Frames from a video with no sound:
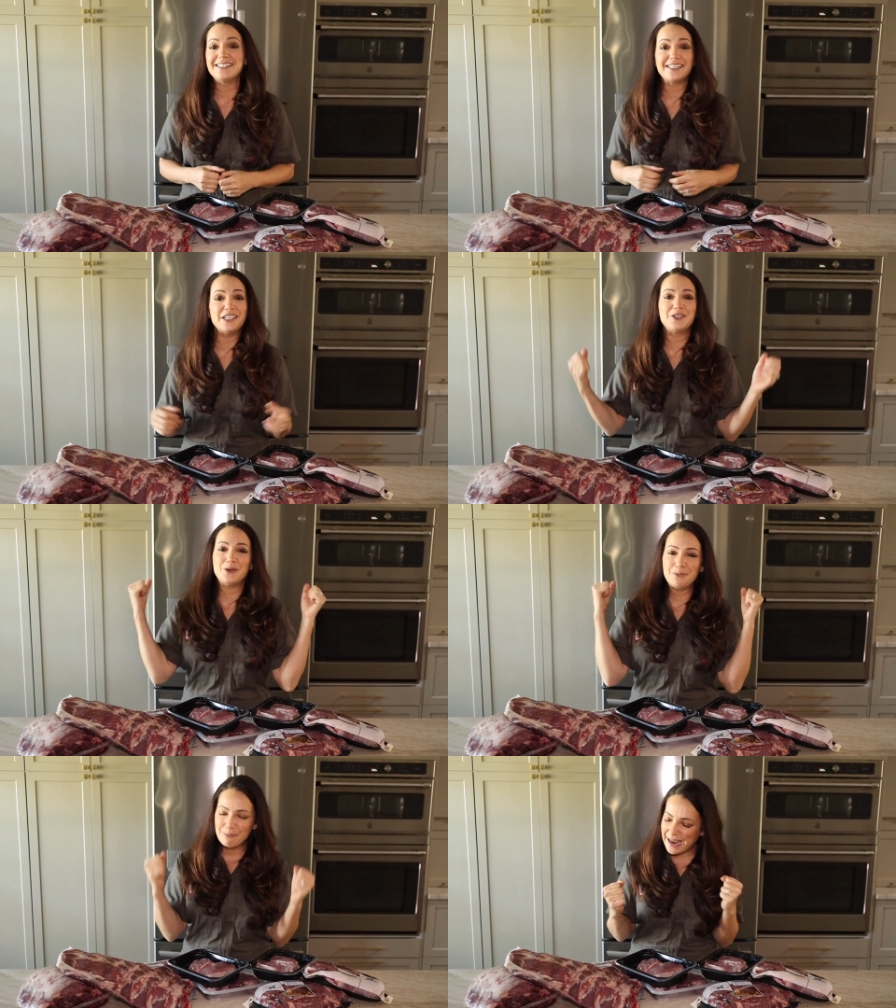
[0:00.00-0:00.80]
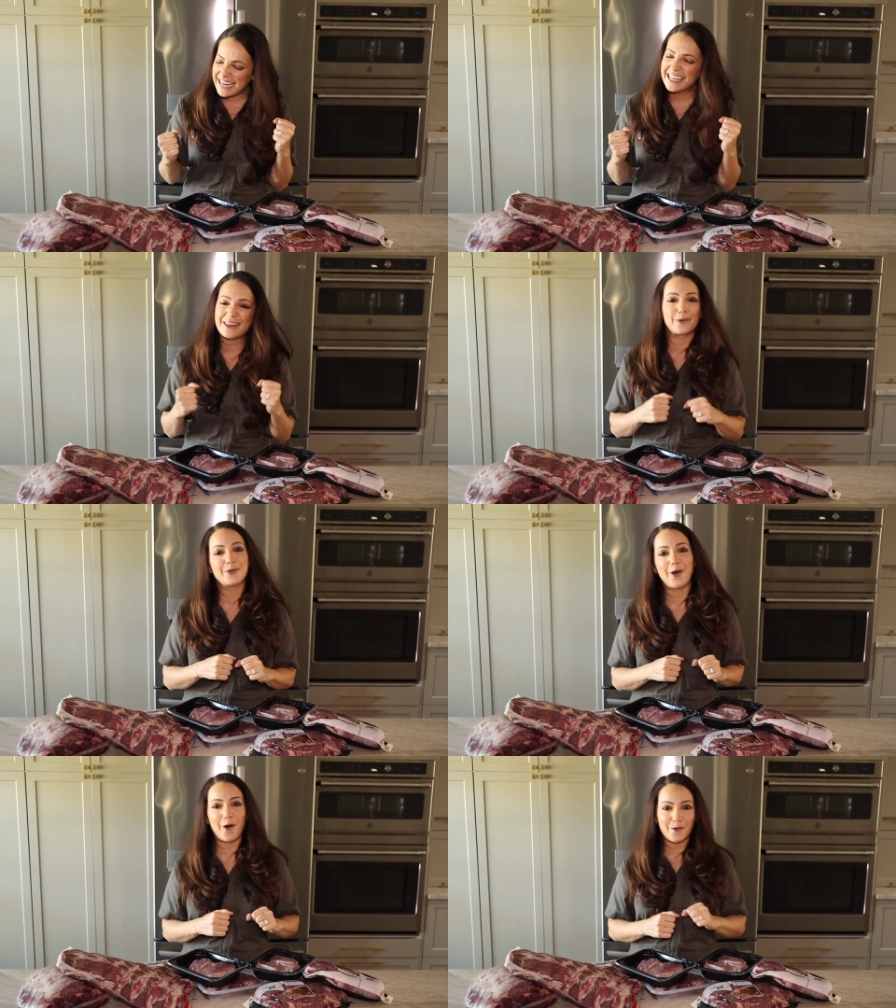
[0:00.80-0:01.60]
since you made it through
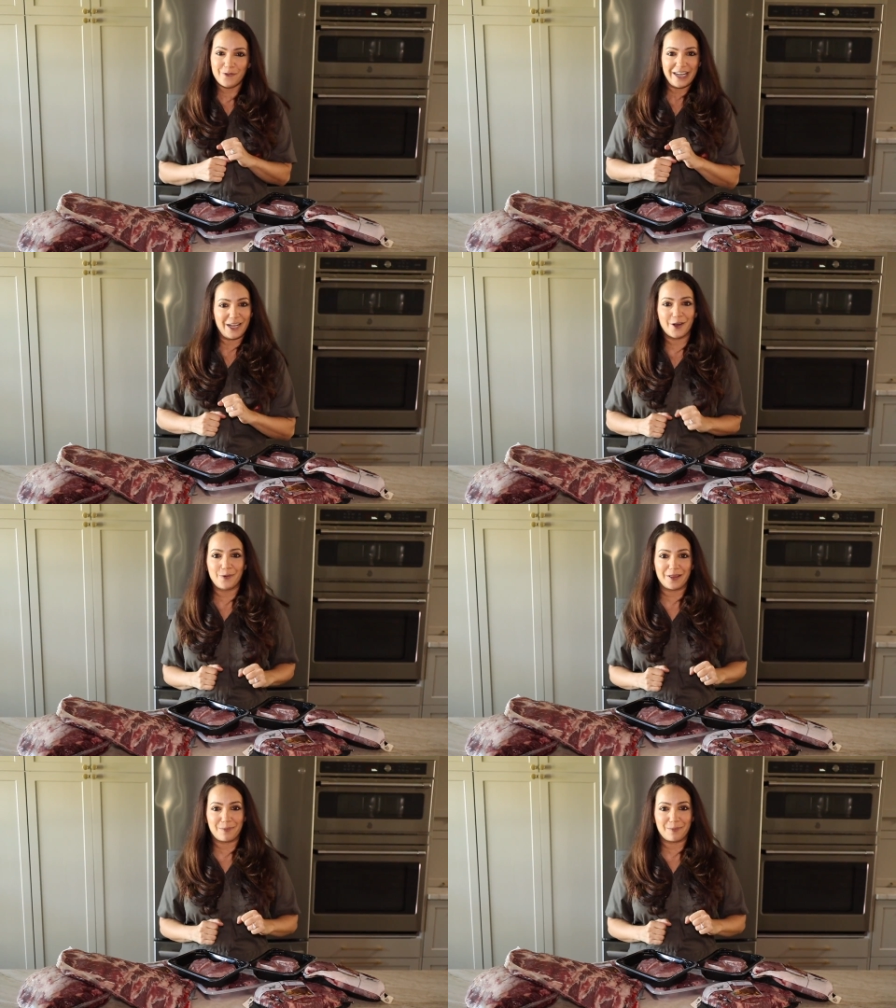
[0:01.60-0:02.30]
the whole video with